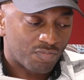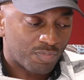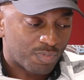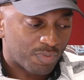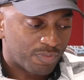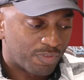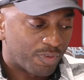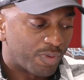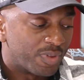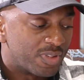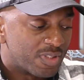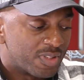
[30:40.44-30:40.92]

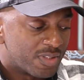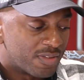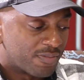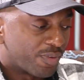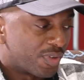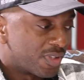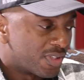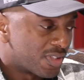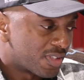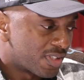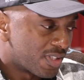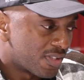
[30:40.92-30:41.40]
for
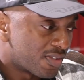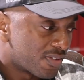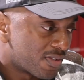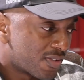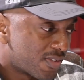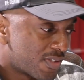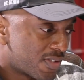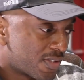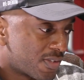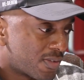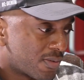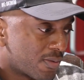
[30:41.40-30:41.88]

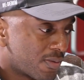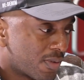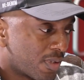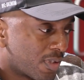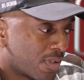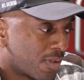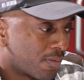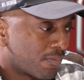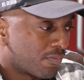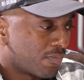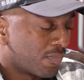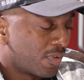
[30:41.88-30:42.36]
instance,
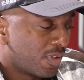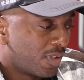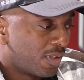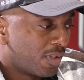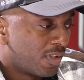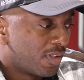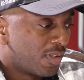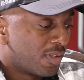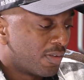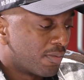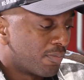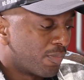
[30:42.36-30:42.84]

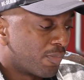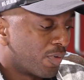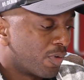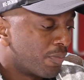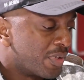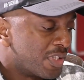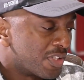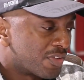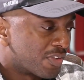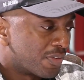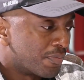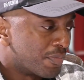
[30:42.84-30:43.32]
more
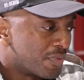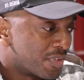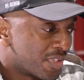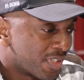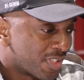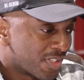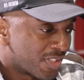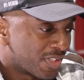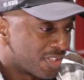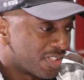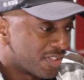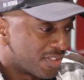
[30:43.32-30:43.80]
mainstream music
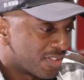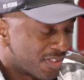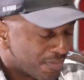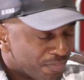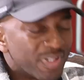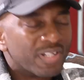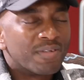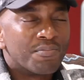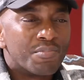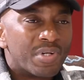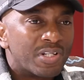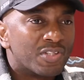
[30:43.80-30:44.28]
is
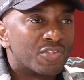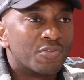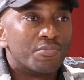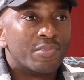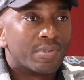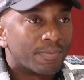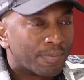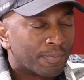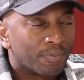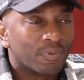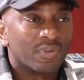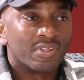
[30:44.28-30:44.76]
meant to
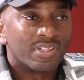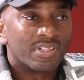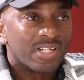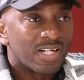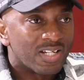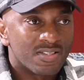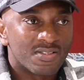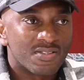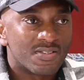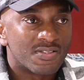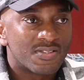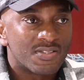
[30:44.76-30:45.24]
make people
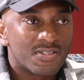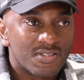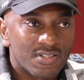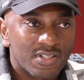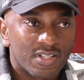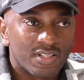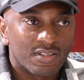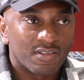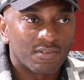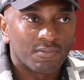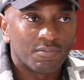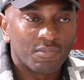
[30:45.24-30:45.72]
dance,
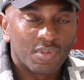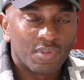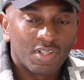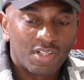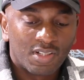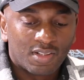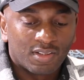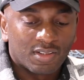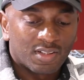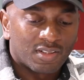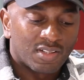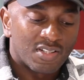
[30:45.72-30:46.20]
and
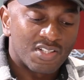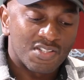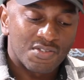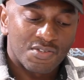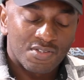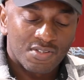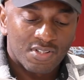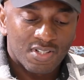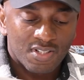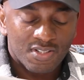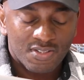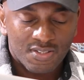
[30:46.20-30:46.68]
then
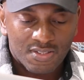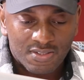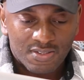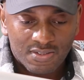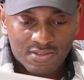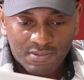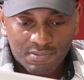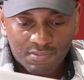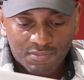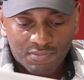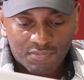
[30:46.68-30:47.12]
there's